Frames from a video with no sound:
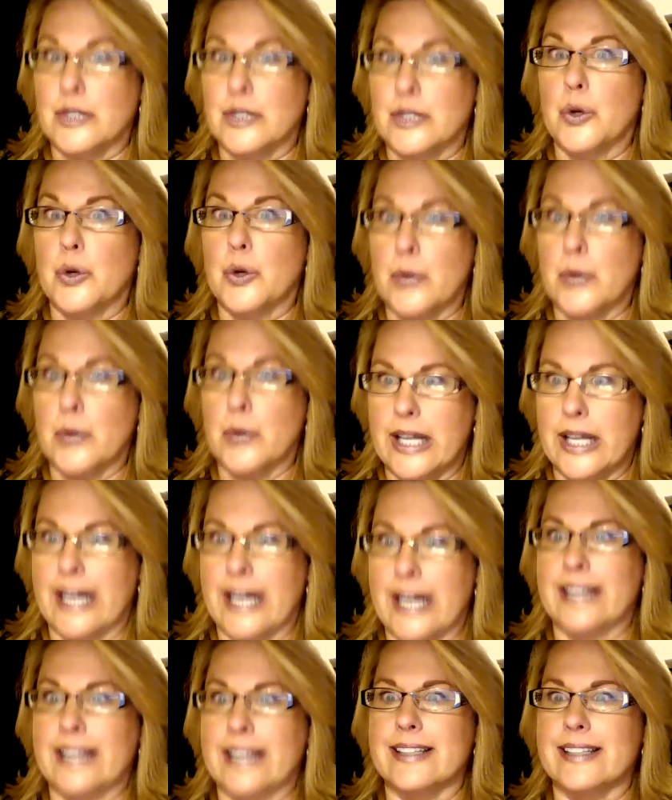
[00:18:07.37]

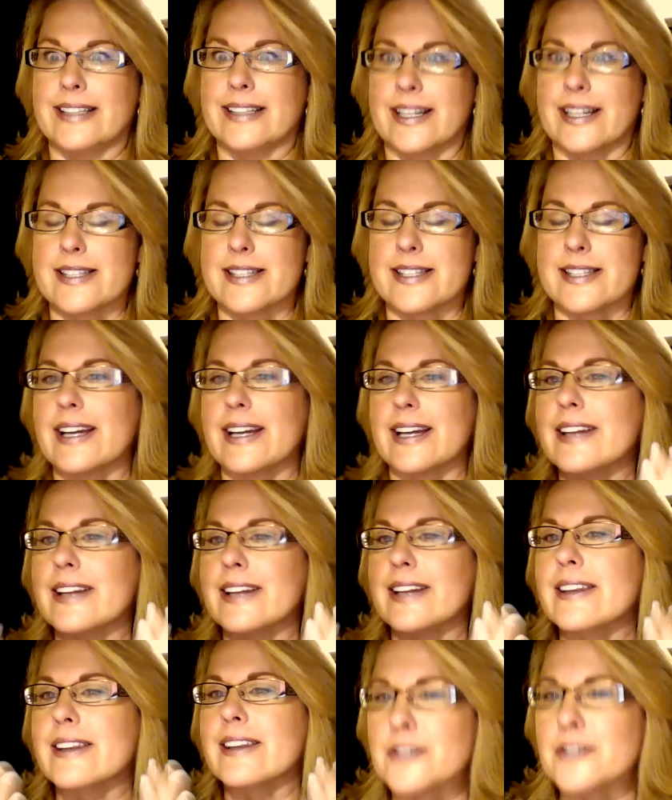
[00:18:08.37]
Okay, next thing. And
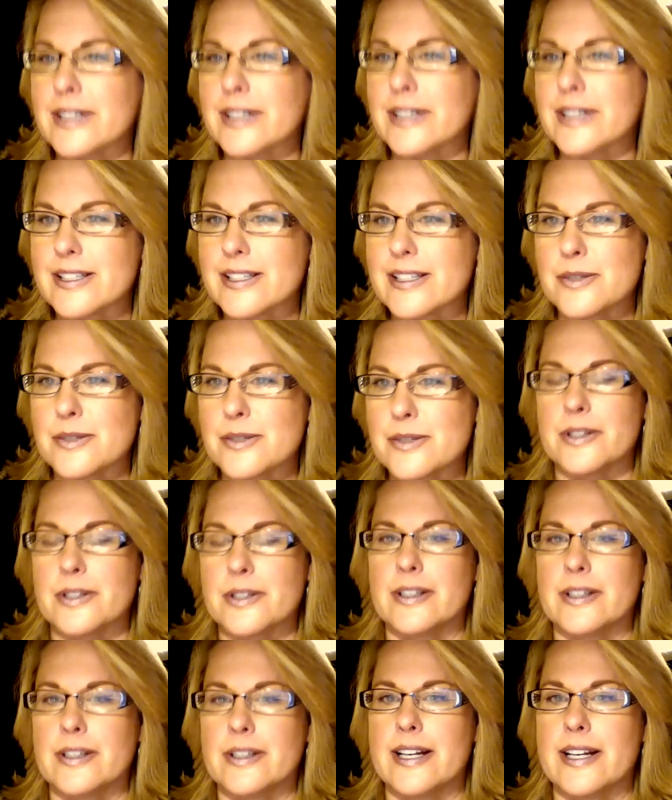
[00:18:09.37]
the trick is to
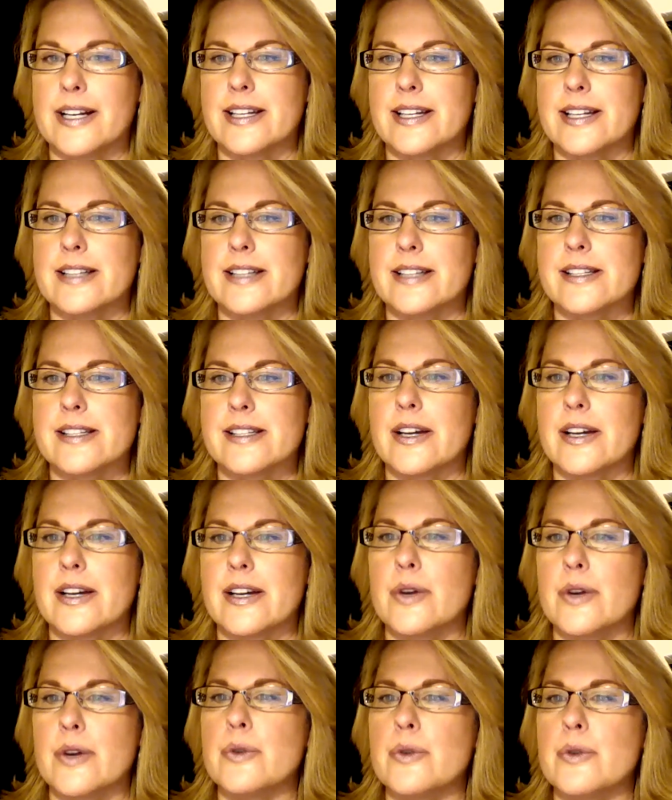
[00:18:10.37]
internalize that and say,
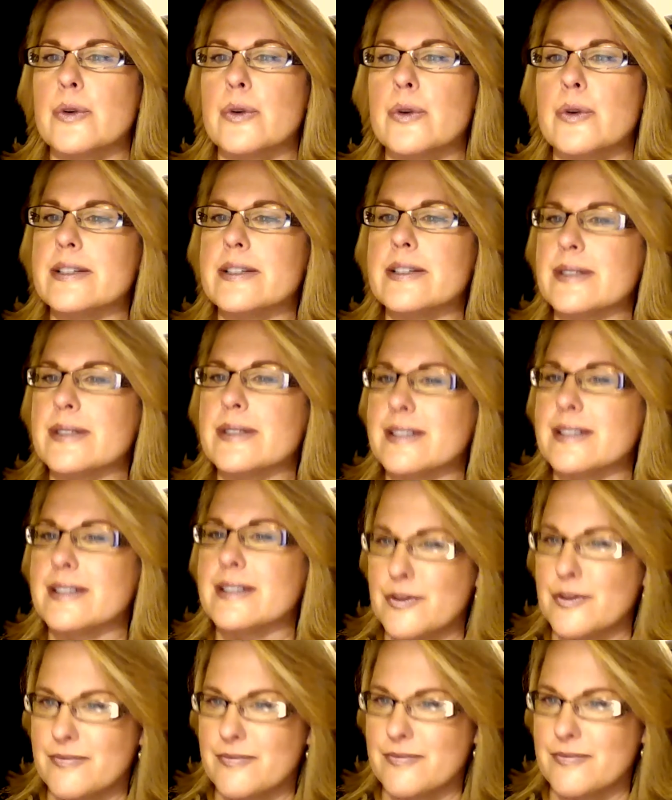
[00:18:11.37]
oh, I do this too.